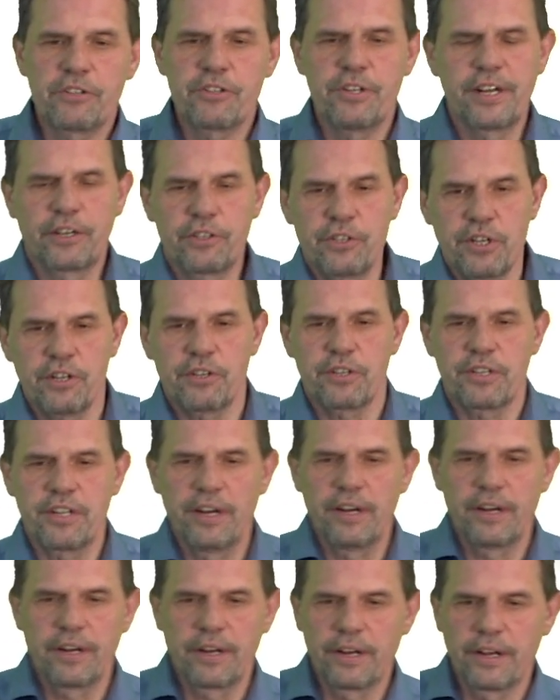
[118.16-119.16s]
an
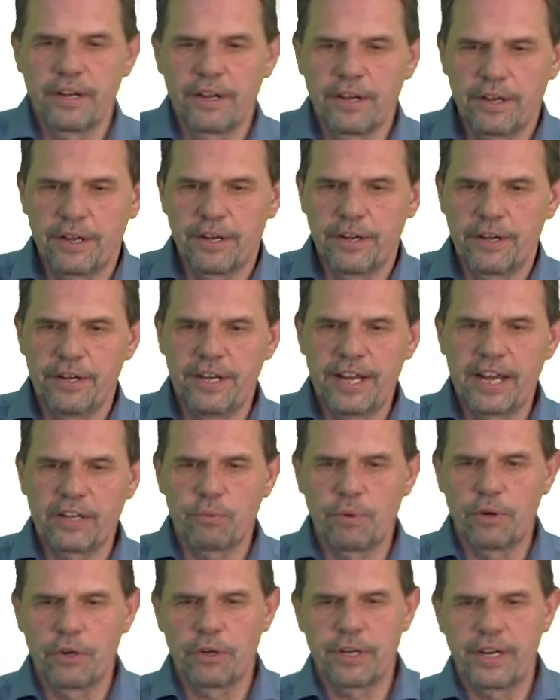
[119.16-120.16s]
existing
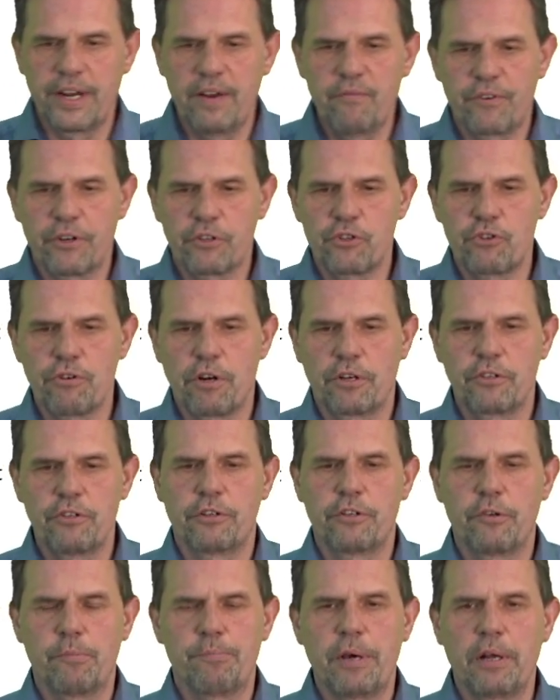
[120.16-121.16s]
network infrastructure
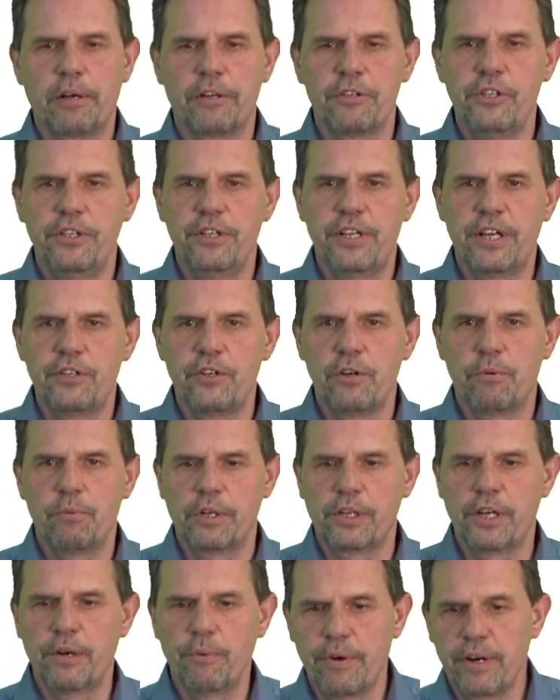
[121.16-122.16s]
topology that you're
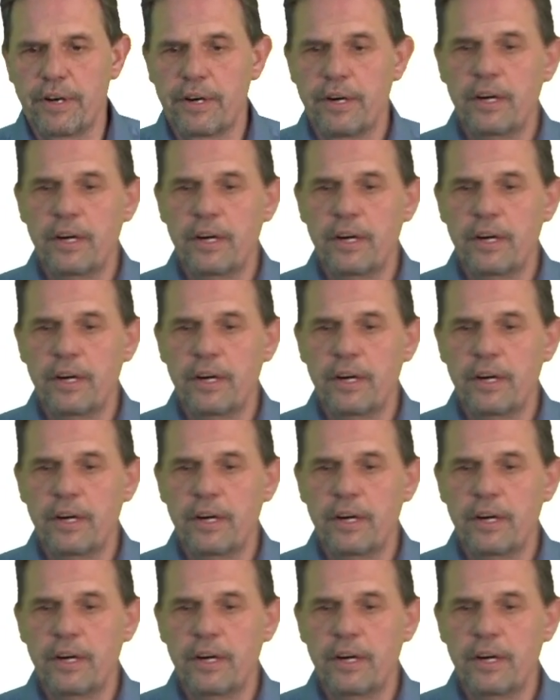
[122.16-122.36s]
working with,